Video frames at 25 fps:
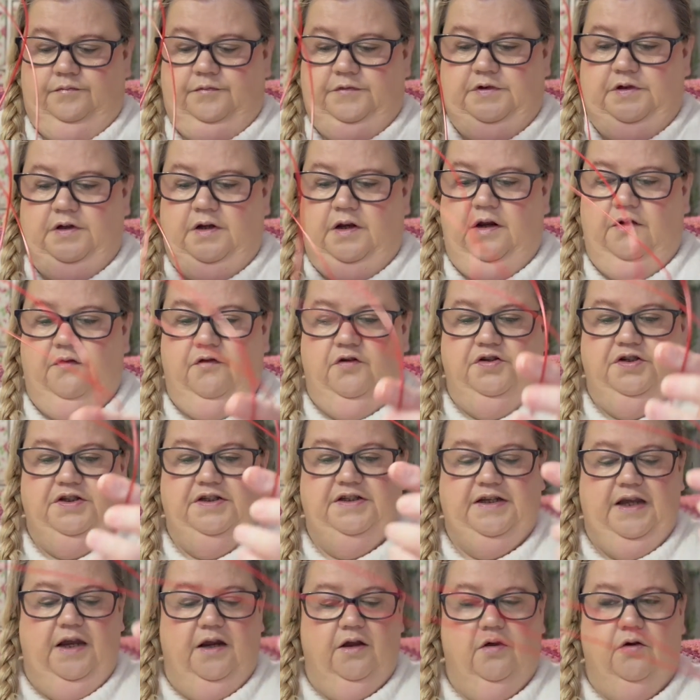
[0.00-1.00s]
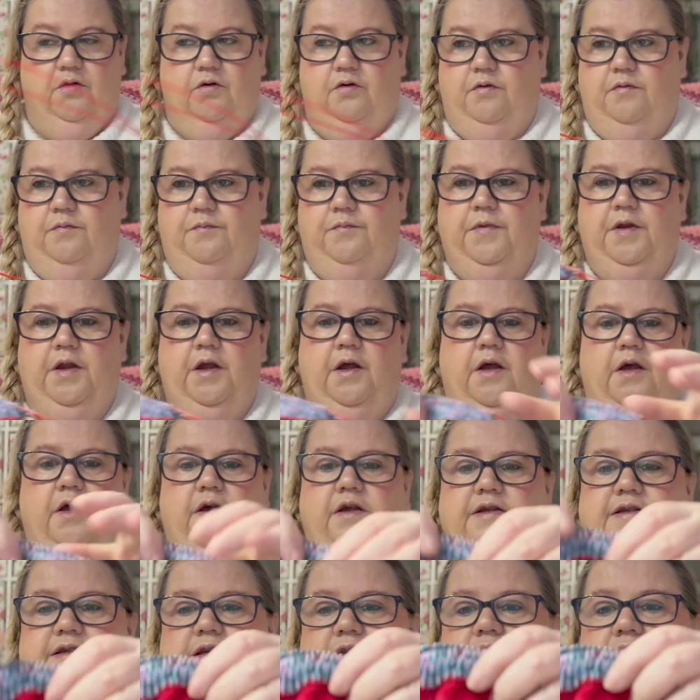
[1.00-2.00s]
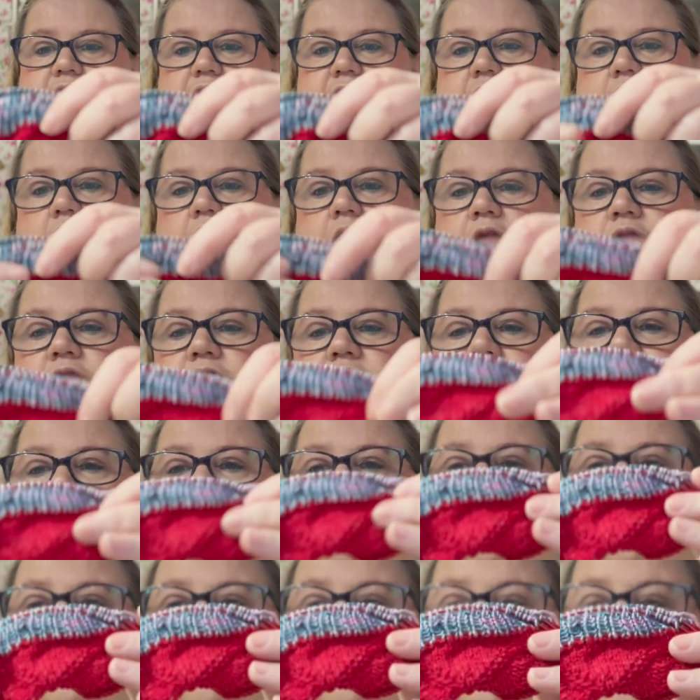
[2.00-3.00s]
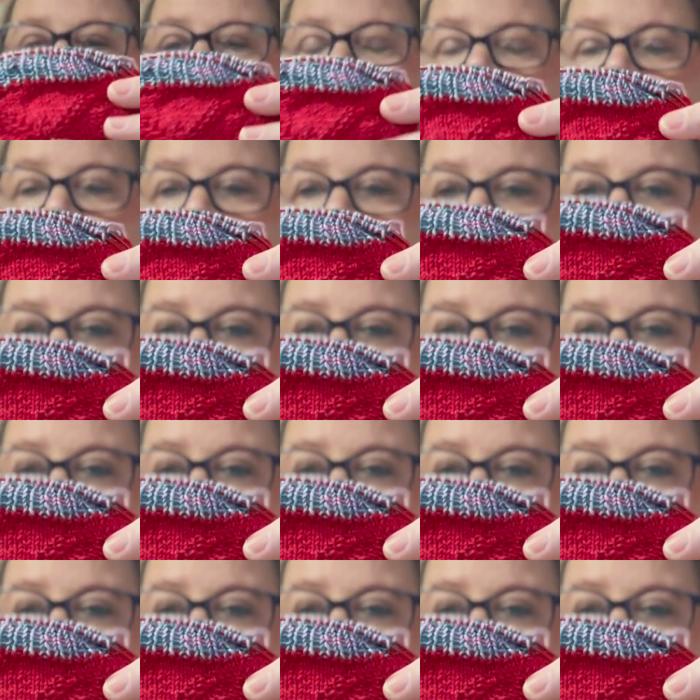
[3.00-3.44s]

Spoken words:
I've got a tangle. So the cuff, that's the